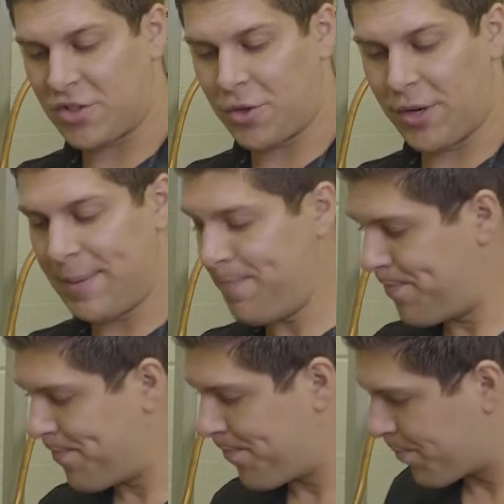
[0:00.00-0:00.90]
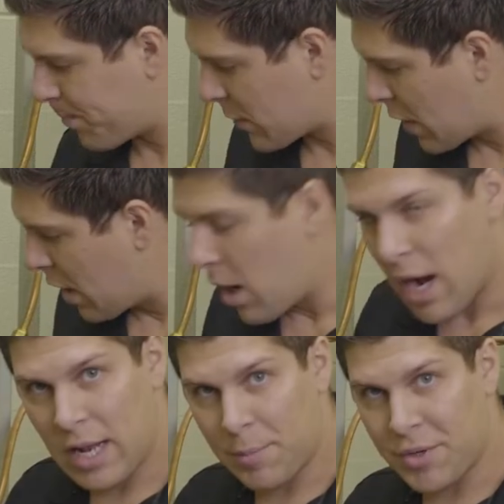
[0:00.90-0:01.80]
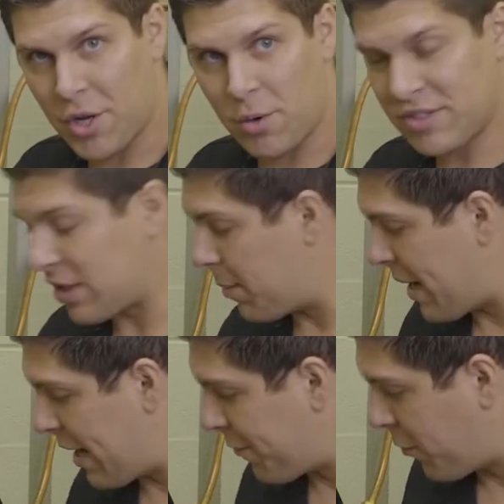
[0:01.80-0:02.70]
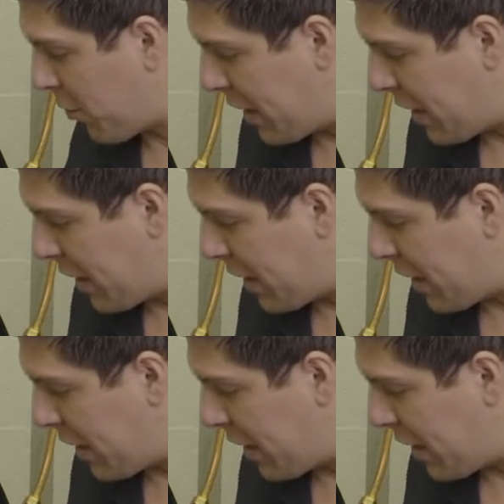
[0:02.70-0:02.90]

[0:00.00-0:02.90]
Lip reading: screen, and I'm gonna go into the manifold